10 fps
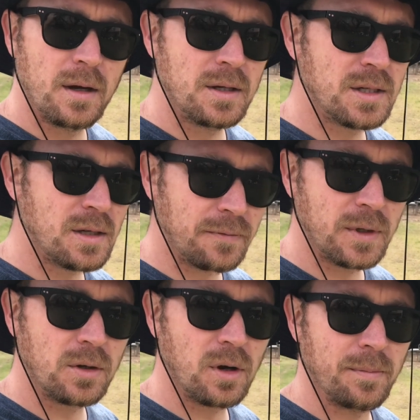
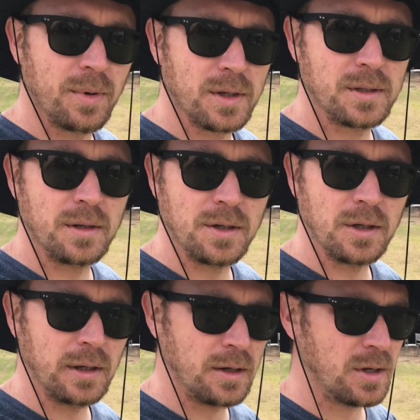sifted compost that
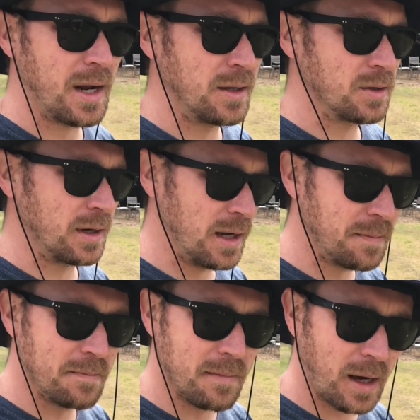you can get your hands on. It
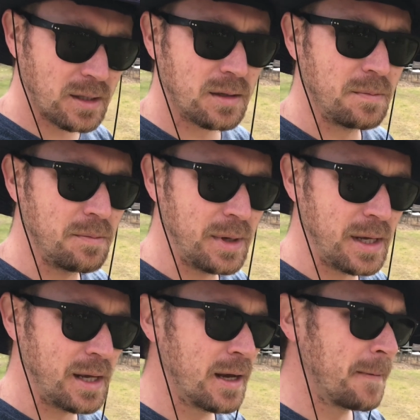must
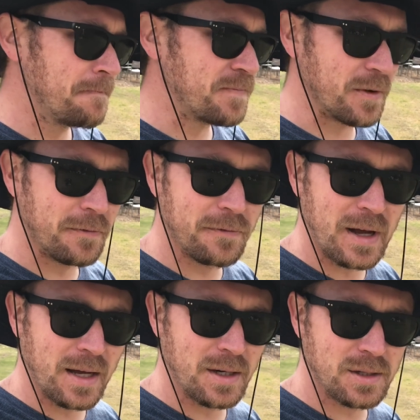be the
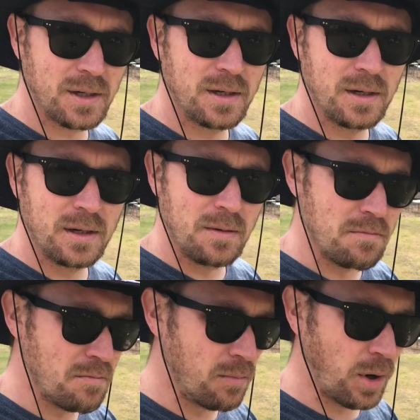finest,
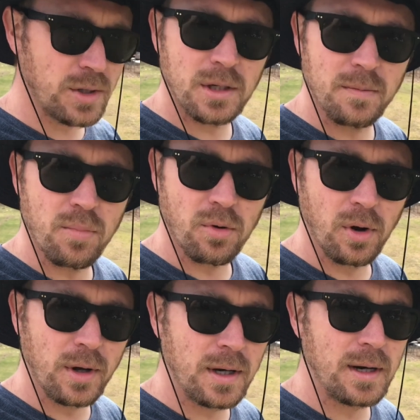most broken